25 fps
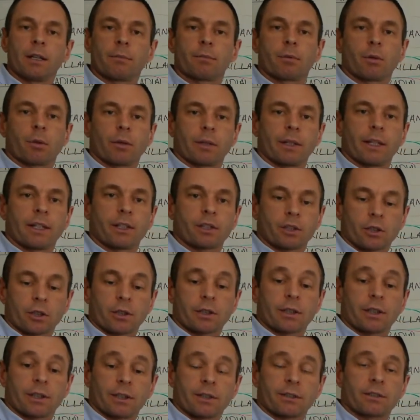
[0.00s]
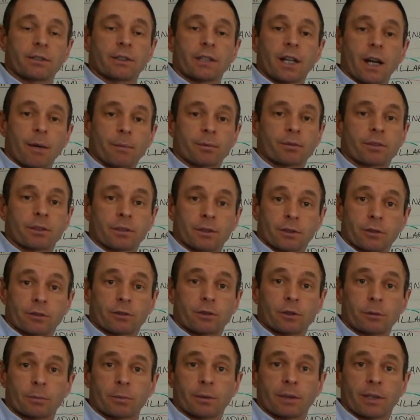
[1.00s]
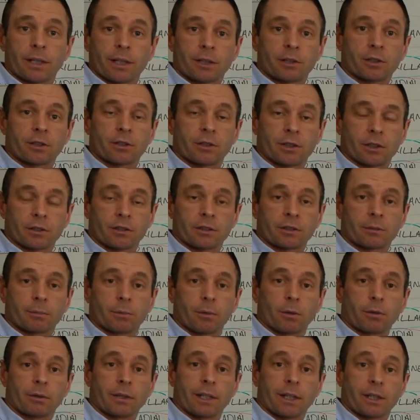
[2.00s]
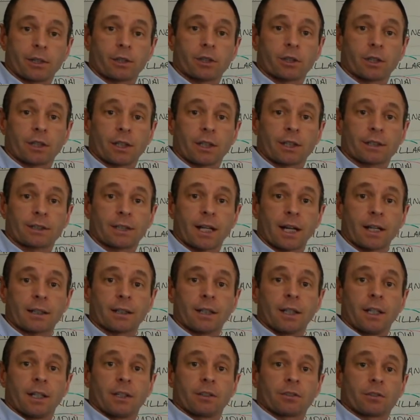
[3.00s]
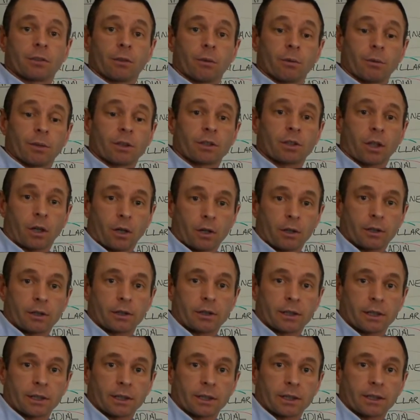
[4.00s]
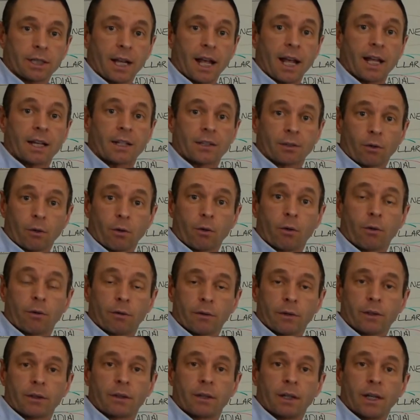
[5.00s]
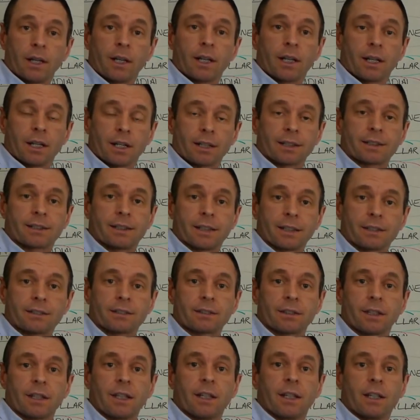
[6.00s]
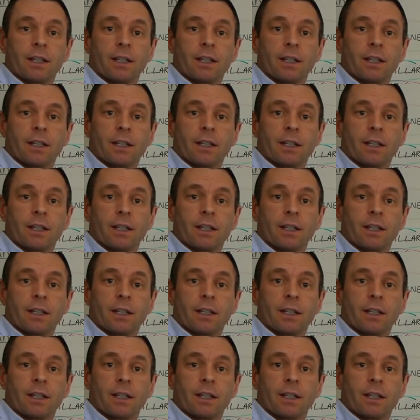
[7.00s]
Pronation is the opposite to supination. This is pronation like that, so it will turn the hand over like this.